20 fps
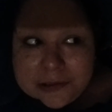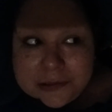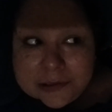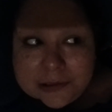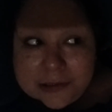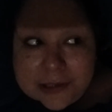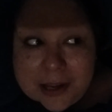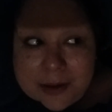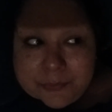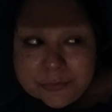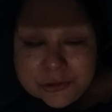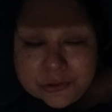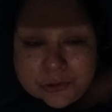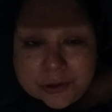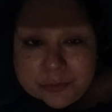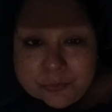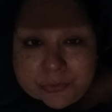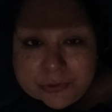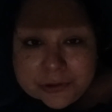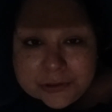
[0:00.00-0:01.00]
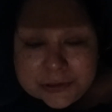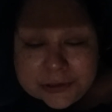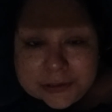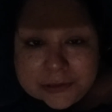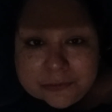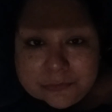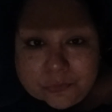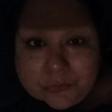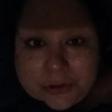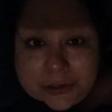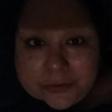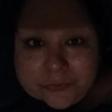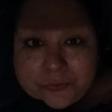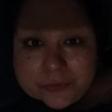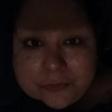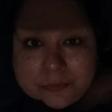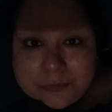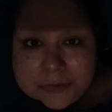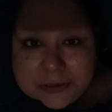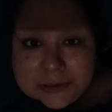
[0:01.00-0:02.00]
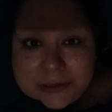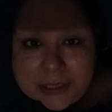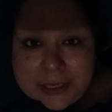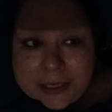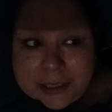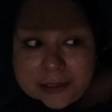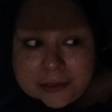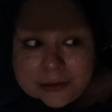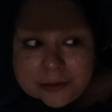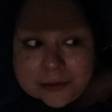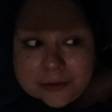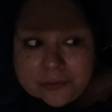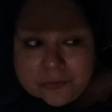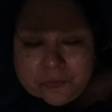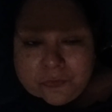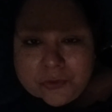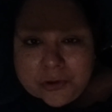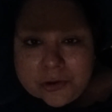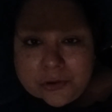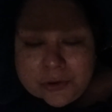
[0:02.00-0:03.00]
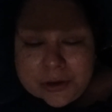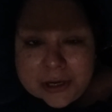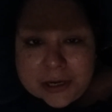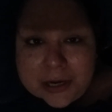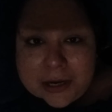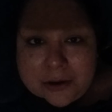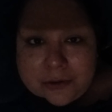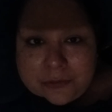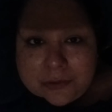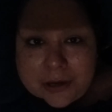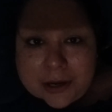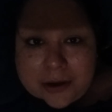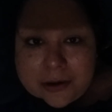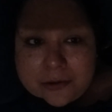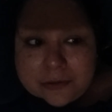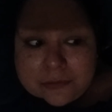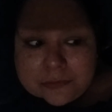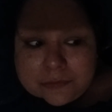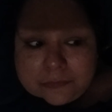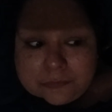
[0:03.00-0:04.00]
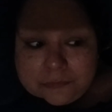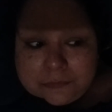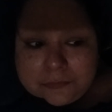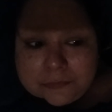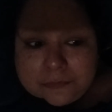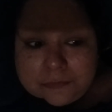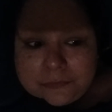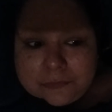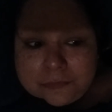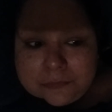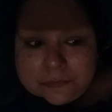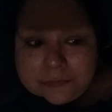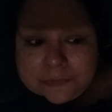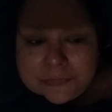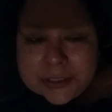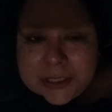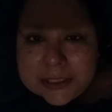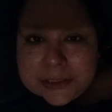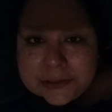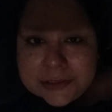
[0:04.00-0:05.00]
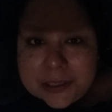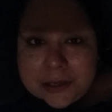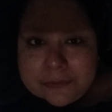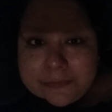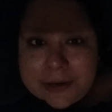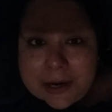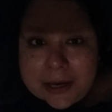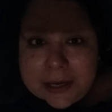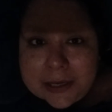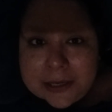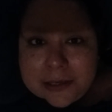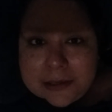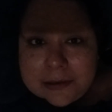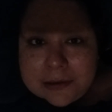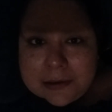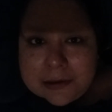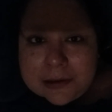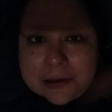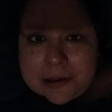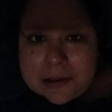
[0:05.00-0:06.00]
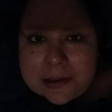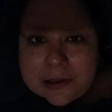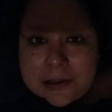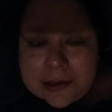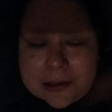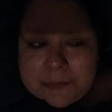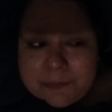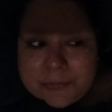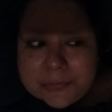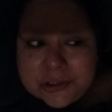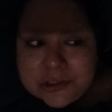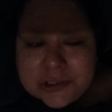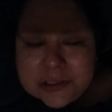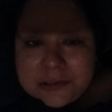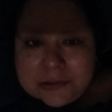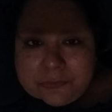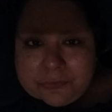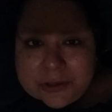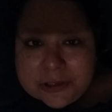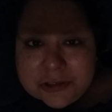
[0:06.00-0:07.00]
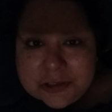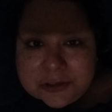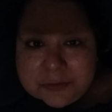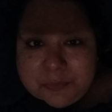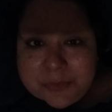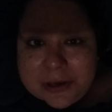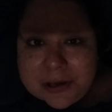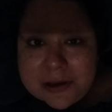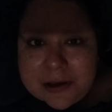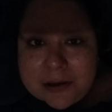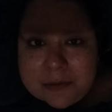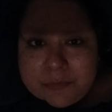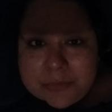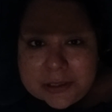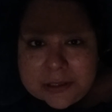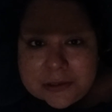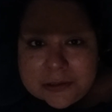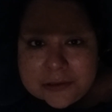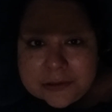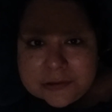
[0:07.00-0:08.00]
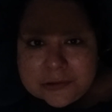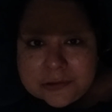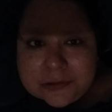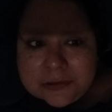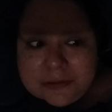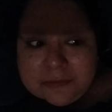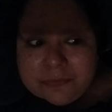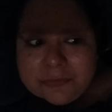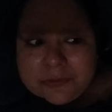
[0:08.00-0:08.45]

The laboratory person, one of them is like figuring out how it's not right, but she's afraid to speak up because she